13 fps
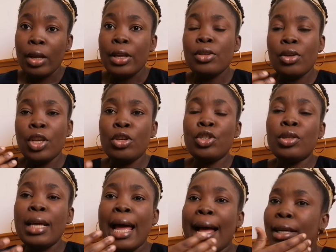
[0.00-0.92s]
So you
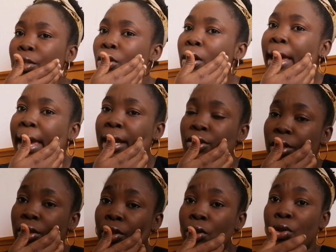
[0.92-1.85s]
should ask your
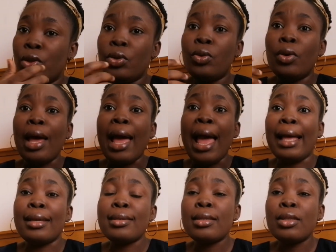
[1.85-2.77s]
agent to
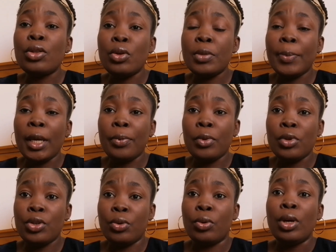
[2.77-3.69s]
ask these people
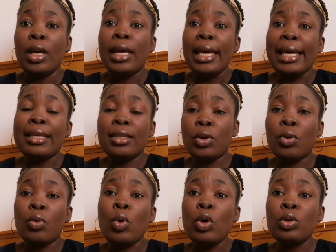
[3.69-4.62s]
to, is the
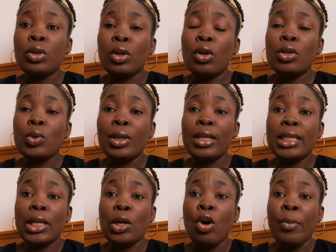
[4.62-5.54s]
clothes
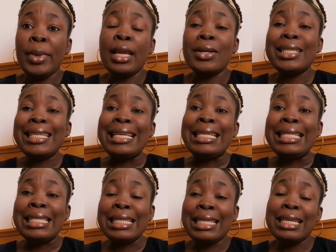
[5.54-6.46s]
quality coming out
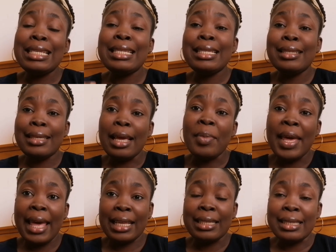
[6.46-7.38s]
in this same
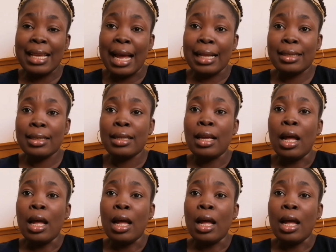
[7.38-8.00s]
exact